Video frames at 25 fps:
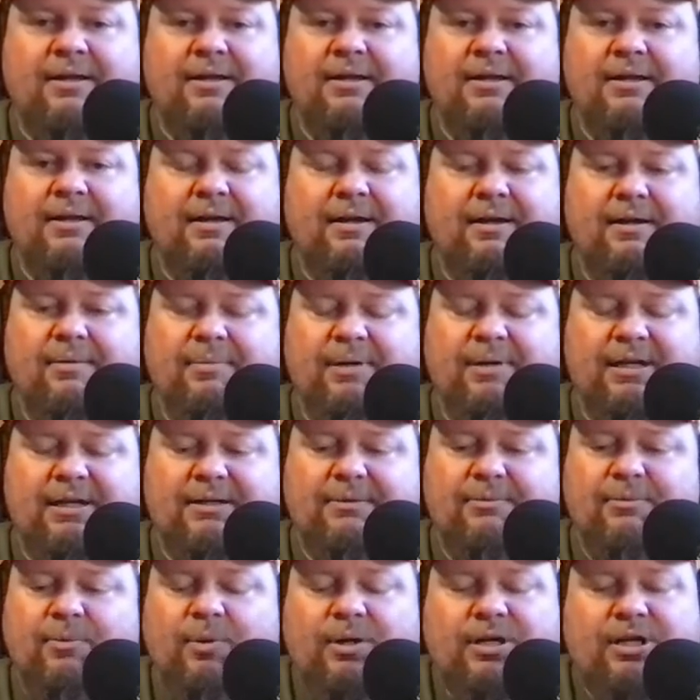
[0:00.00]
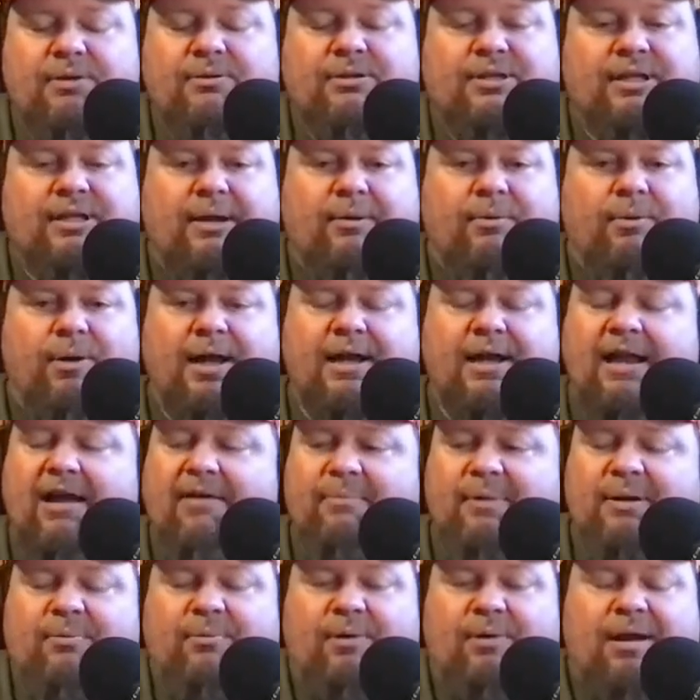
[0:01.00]
I mean, what do you think, Wade?
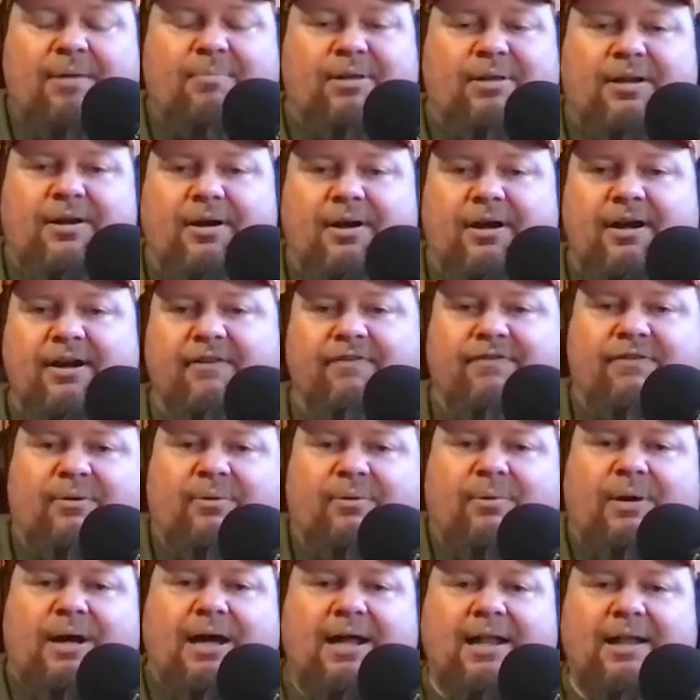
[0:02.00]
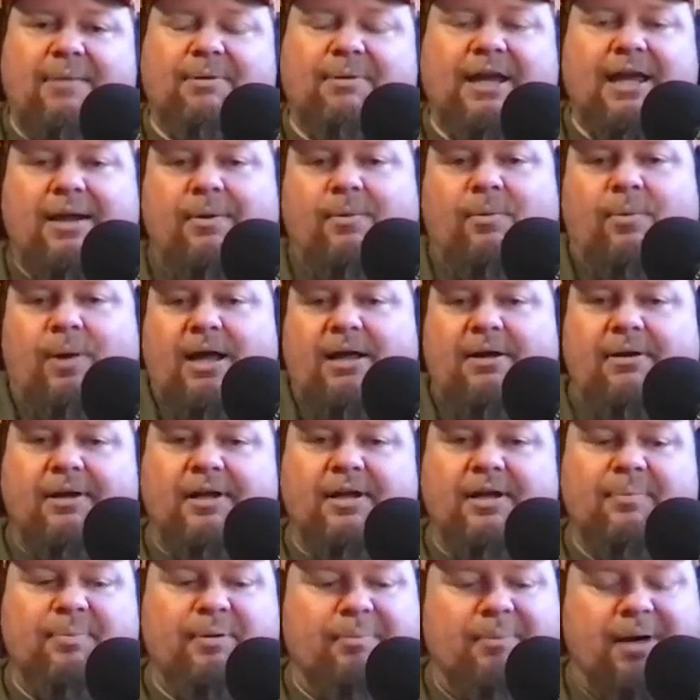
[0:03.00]
I've been rambling on here for a while. I'm kind of wound
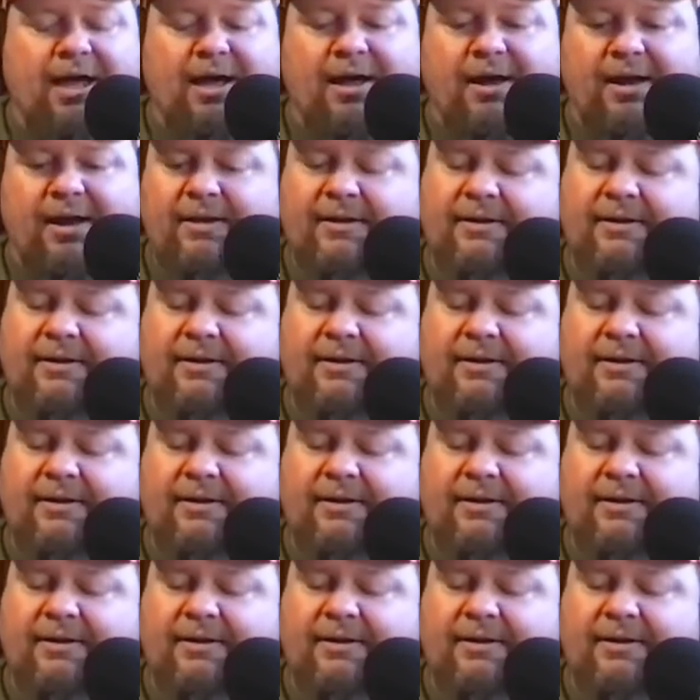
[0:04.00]
up about it.